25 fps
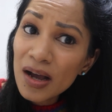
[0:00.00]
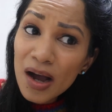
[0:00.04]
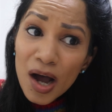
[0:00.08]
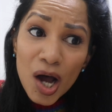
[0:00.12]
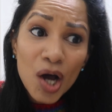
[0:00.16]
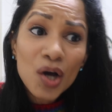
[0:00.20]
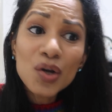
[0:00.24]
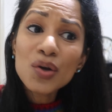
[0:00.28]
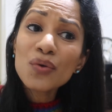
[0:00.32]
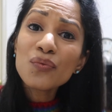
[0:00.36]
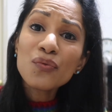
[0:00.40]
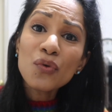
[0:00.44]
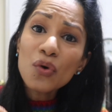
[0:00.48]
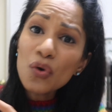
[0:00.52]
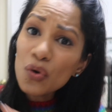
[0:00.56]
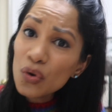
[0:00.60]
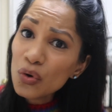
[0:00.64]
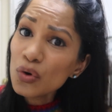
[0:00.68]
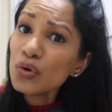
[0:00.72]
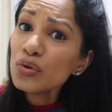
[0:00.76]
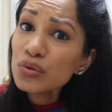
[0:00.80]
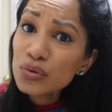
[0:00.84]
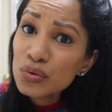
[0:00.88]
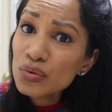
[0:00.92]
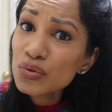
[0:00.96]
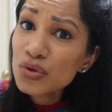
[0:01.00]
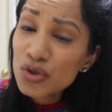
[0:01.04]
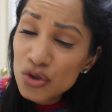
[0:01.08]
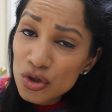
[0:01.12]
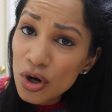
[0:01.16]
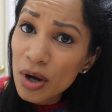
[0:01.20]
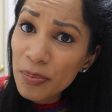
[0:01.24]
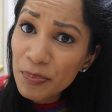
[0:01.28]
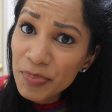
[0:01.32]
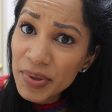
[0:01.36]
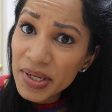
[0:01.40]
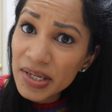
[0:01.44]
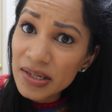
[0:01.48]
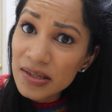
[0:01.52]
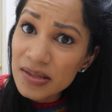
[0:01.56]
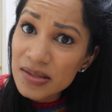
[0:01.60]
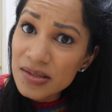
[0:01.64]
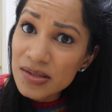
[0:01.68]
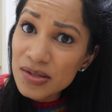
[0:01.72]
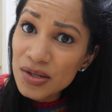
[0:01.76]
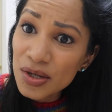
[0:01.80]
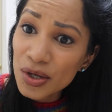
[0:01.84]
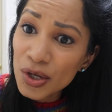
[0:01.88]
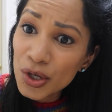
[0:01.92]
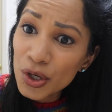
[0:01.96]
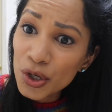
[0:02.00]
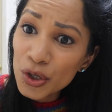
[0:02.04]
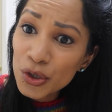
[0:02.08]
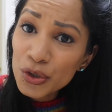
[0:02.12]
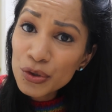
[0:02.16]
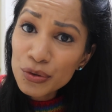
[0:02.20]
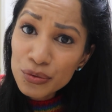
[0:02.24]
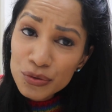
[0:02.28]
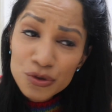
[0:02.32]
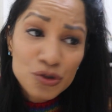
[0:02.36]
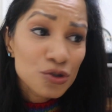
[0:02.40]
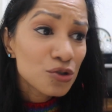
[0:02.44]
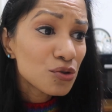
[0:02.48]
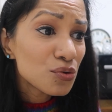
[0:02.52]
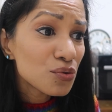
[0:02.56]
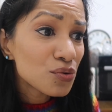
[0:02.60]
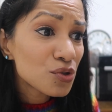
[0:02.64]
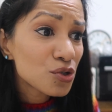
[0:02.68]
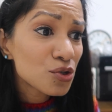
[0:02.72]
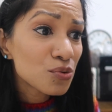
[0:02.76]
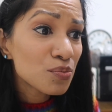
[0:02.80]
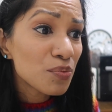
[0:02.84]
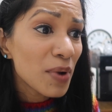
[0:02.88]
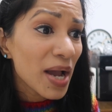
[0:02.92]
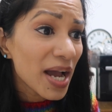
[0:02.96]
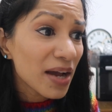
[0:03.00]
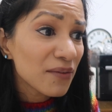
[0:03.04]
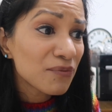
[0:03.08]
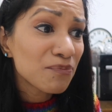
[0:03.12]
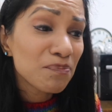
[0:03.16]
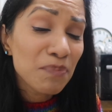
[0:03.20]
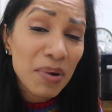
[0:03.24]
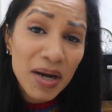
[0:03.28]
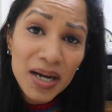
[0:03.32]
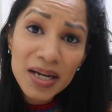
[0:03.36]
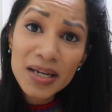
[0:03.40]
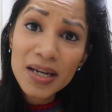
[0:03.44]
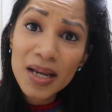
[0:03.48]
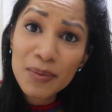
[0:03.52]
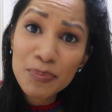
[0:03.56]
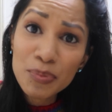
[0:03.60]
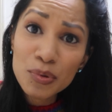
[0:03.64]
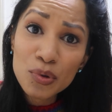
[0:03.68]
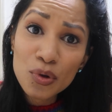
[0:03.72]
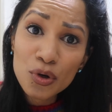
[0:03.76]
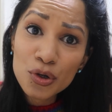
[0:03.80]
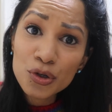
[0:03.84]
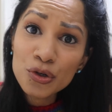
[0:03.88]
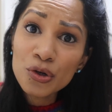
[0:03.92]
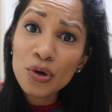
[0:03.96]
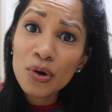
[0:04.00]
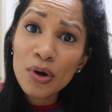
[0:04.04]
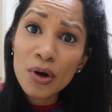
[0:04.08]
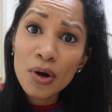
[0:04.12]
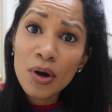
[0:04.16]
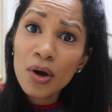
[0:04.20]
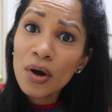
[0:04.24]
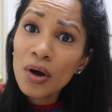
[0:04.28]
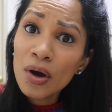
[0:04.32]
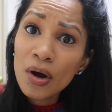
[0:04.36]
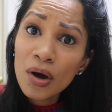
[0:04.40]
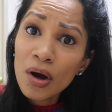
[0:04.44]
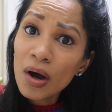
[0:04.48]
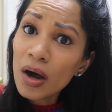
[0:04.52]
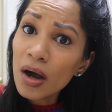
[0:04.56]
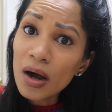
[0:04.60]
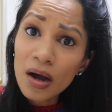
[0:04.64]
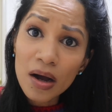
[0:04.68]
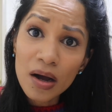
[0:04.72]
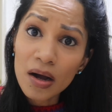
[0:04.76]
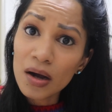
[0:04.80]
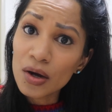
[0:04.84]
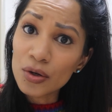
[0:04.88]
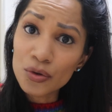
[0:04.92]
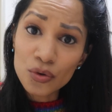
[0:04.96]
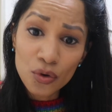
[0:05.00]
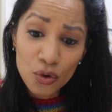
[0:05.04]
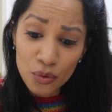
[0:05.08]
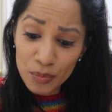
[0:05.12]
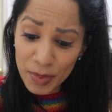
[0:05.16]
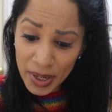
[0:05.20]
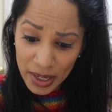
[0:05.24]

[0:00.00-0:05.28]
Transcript: Out of all those toppings, you choose to have pineapple on you. Ah, oh, no,